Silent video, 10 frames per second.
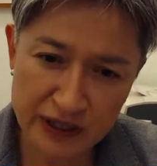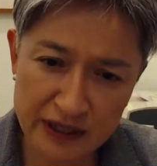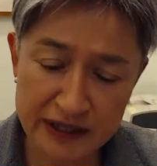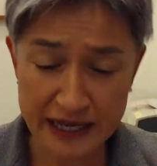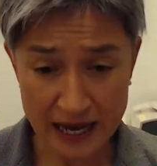
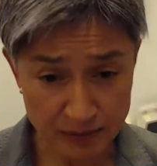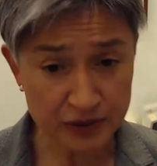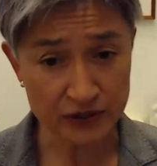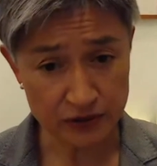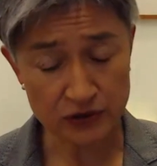in the
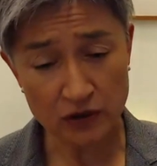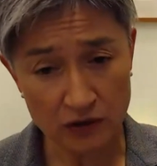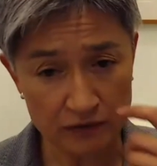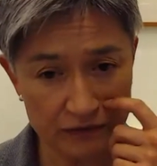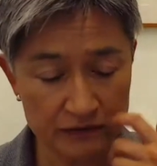absence
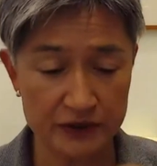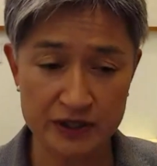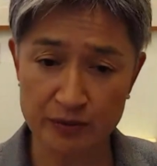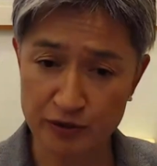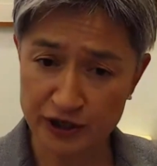of the
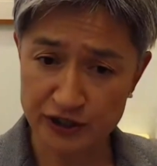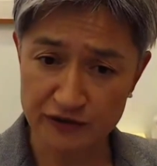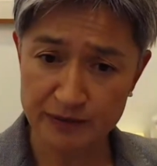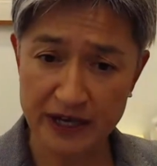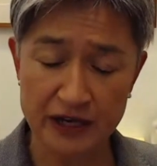separation
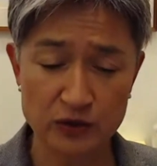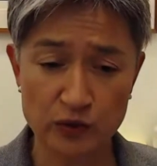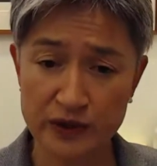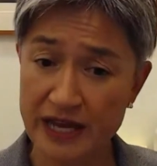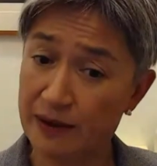of powers or
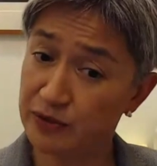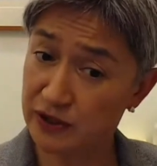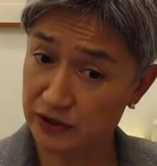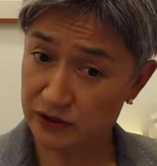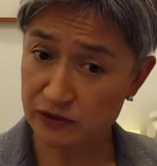in the
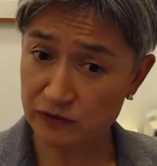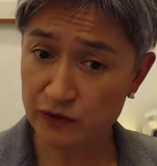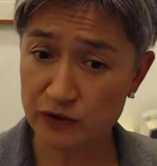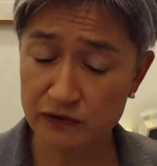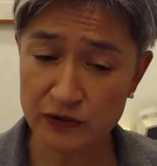absence of
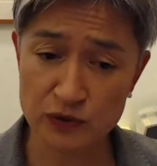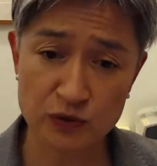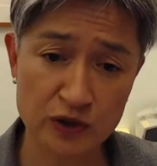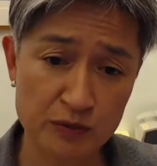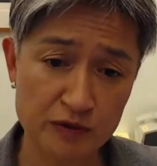universal
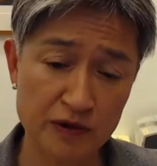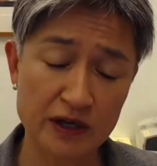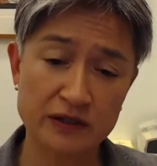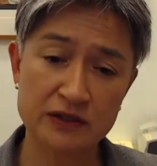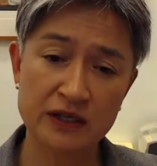human
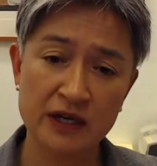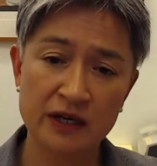rights,